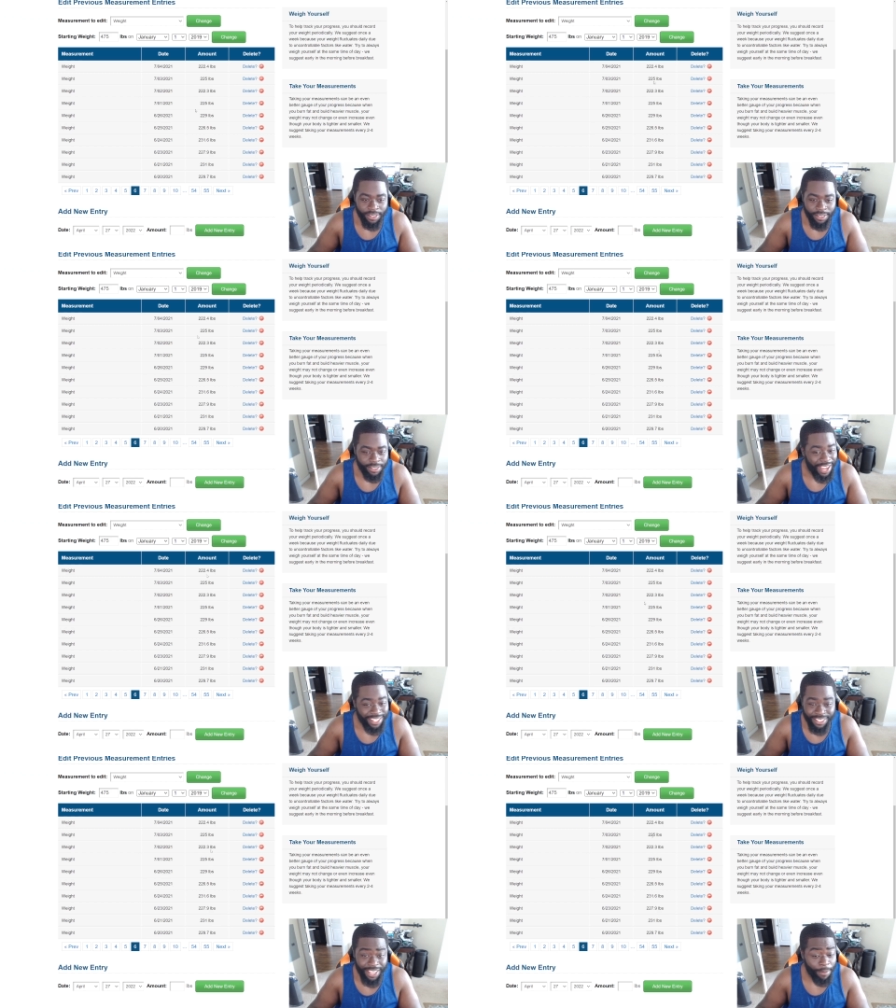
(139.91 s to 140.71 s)
So I
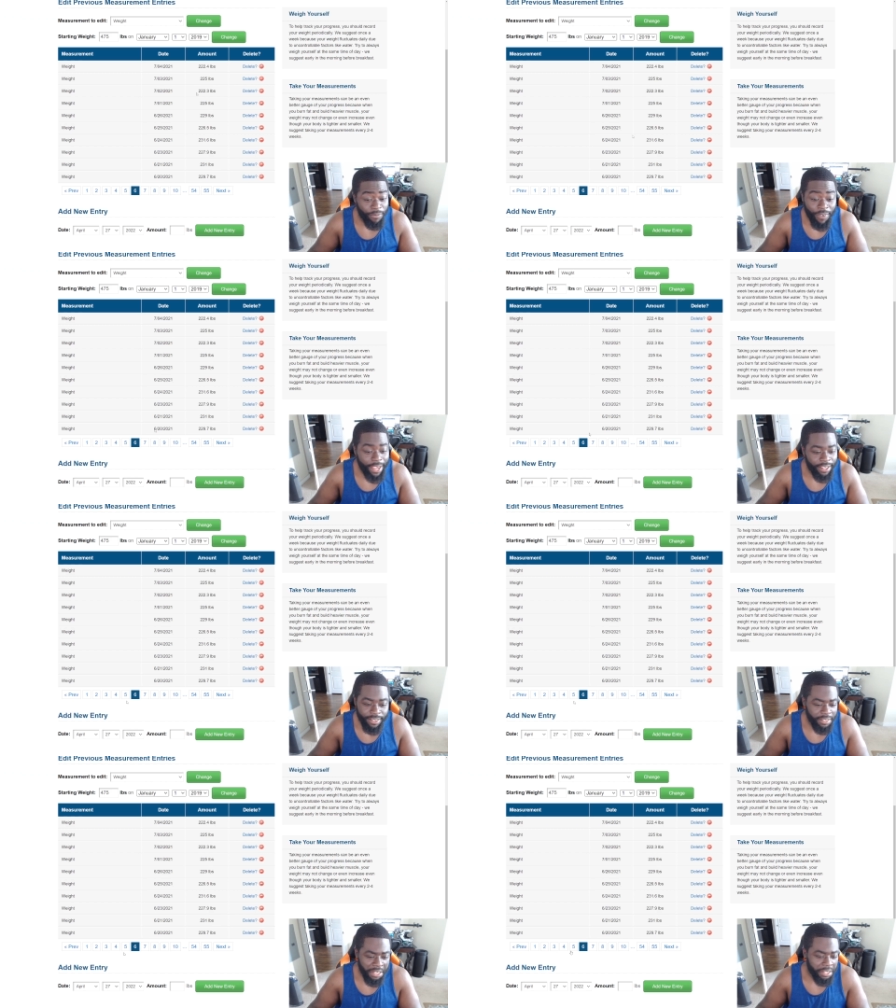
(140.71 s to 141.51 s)
just kept
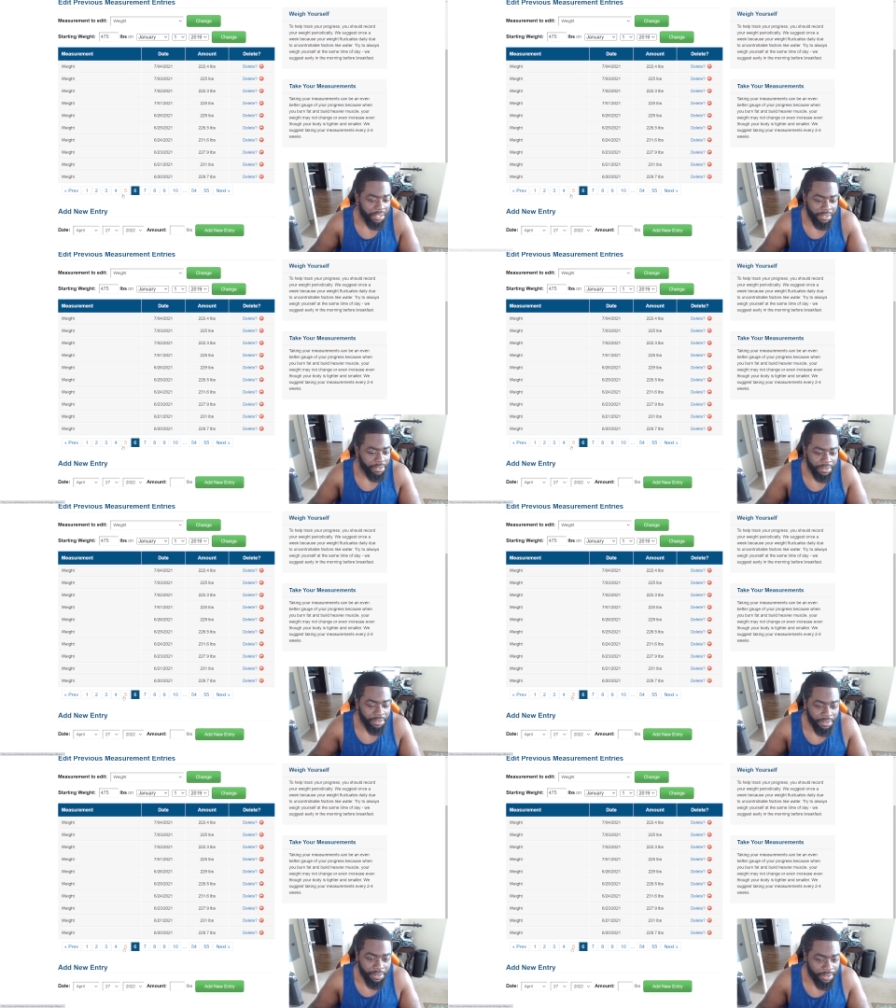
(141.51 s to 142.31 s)
fighting. Like
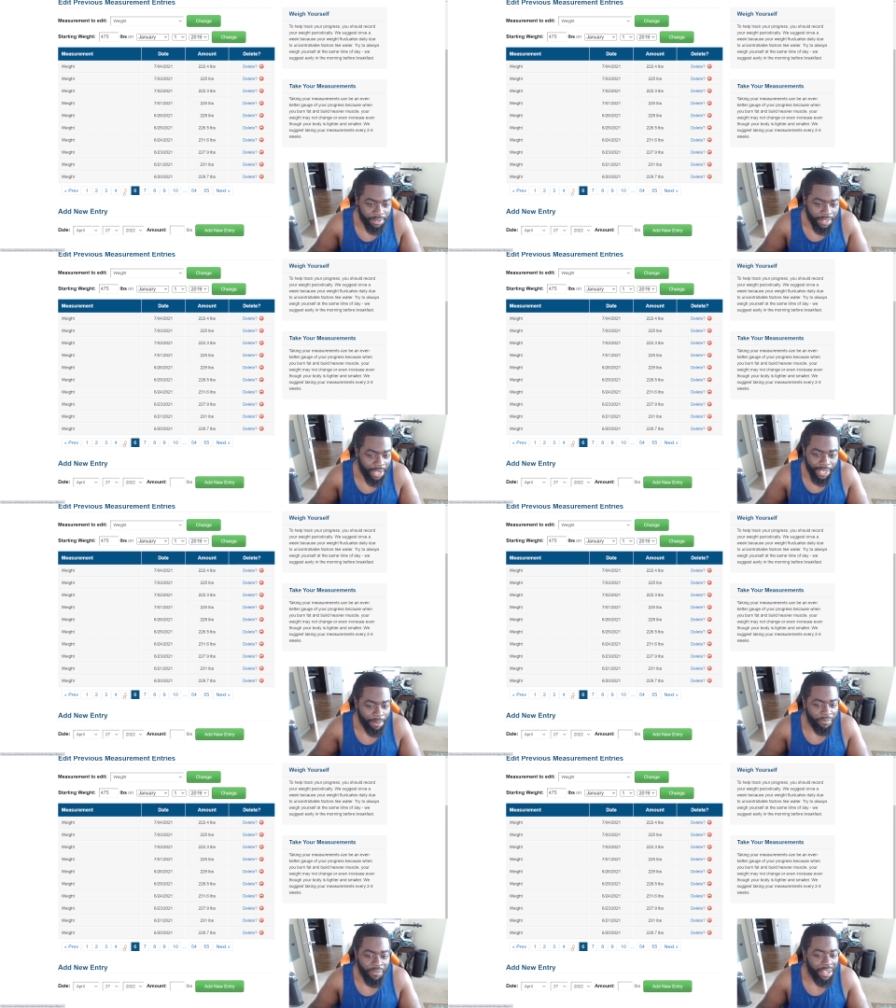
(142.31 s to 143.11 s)
I
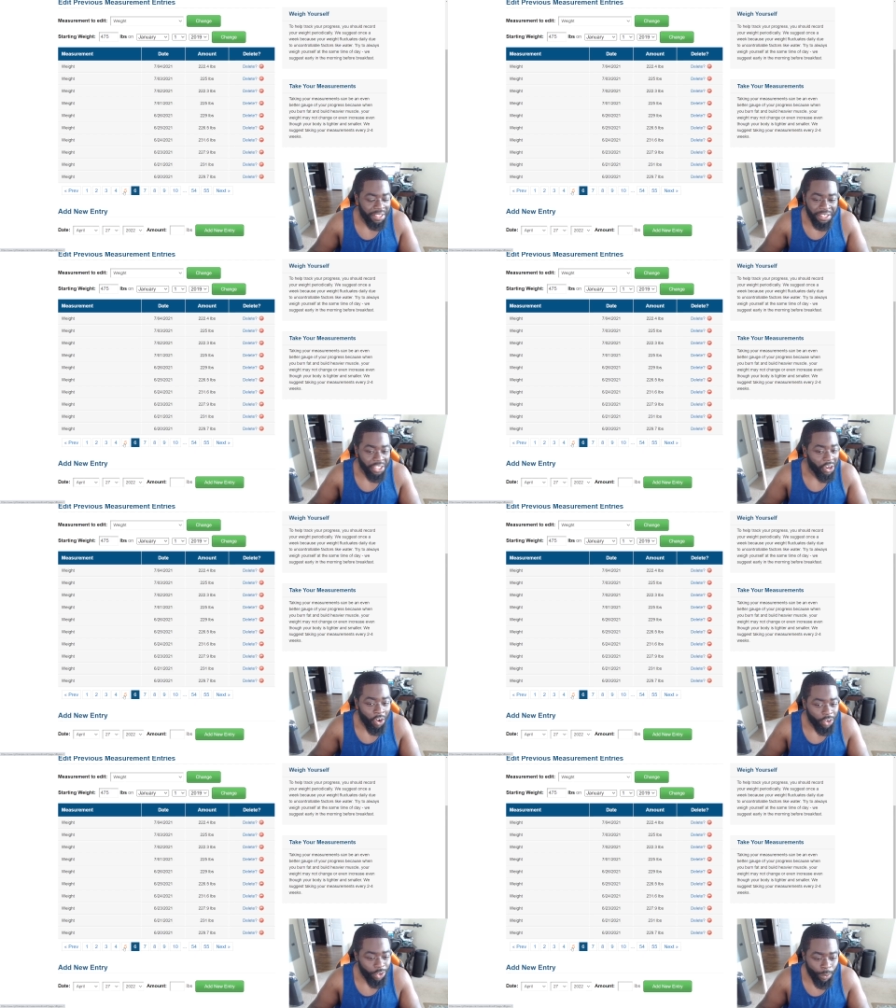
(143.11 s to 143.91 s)
kept fighting. And
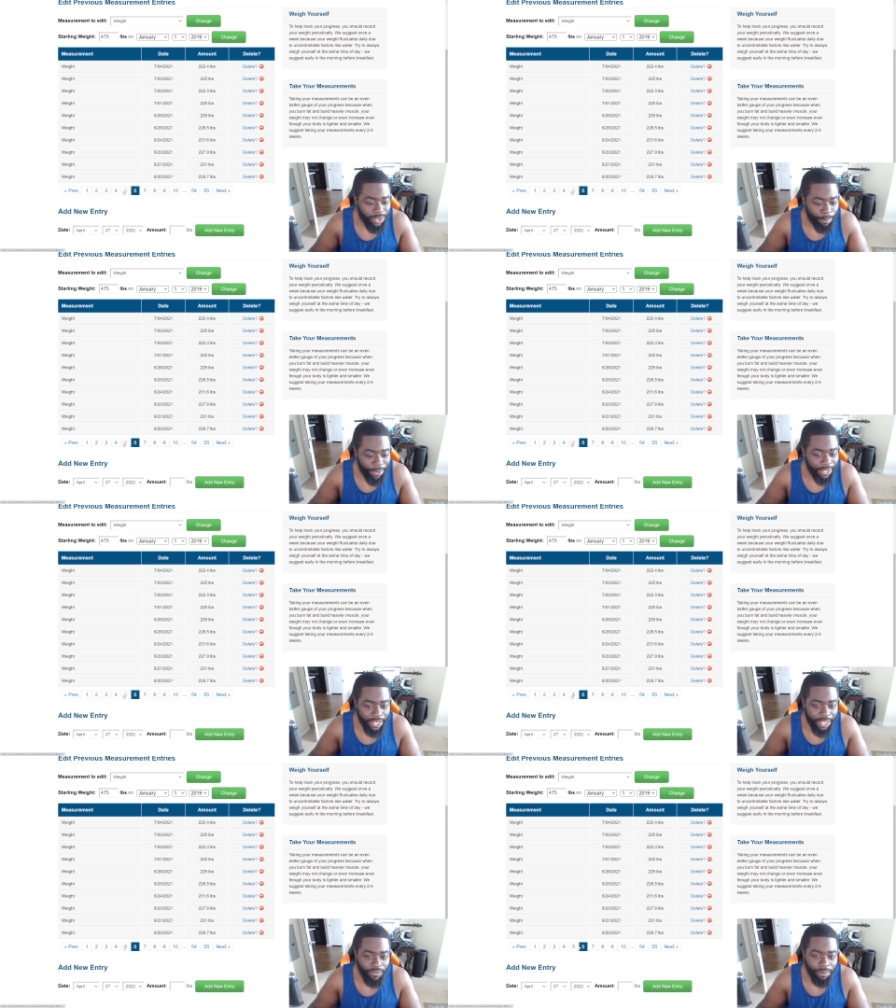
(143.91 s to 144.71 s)
cardio was a big
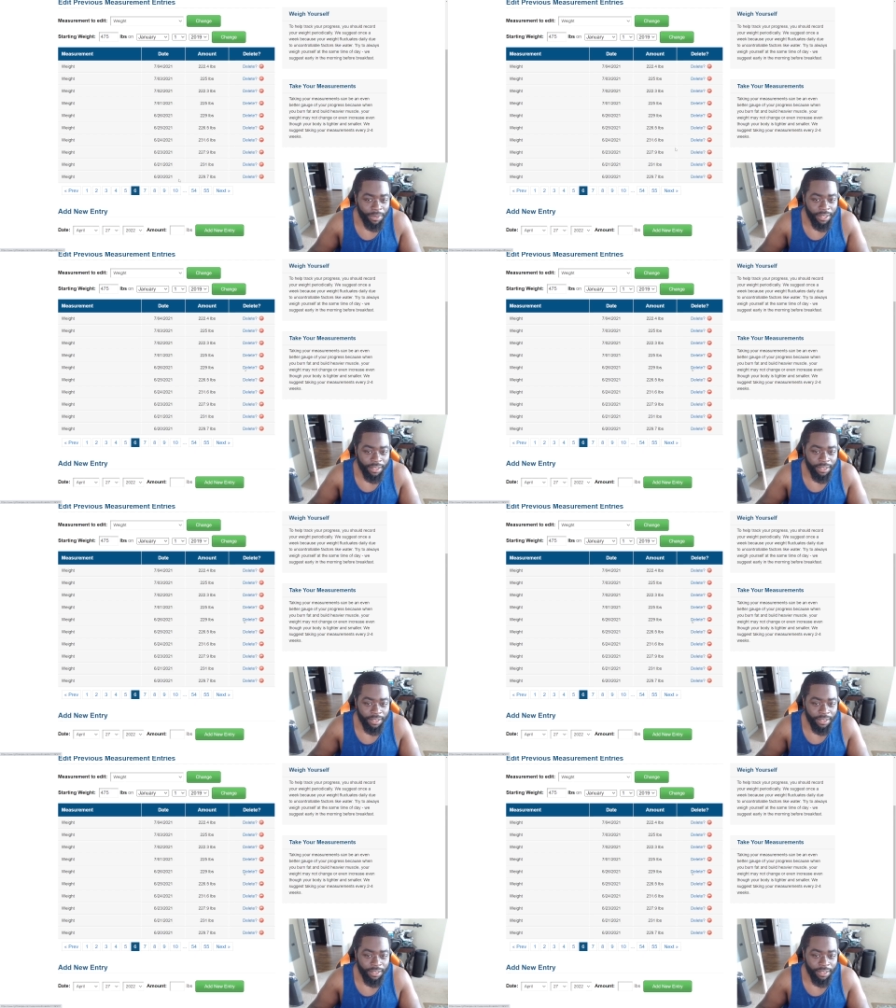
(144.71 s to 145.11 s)
key for me.